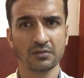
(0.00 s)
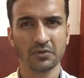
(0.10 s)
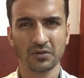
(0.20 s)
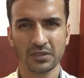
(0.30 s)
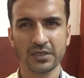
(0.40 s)

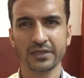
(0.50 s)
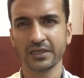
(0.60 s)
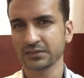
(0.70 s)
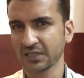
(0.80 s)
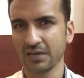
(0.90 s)
because then it
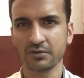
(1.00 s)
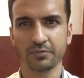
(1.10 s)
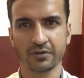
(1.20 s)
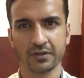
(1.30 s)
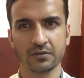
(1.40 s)
takes time
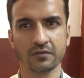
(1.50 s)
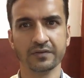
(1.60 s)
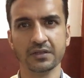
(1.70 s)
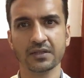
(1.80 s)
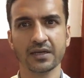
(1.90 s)
to process your
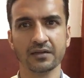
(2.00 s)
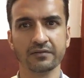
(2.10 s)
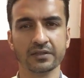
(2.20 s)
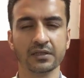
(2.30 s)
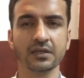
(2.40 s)
visa and
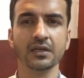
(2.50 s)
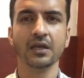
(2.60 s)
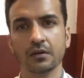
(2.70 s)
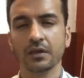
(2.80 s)
everything,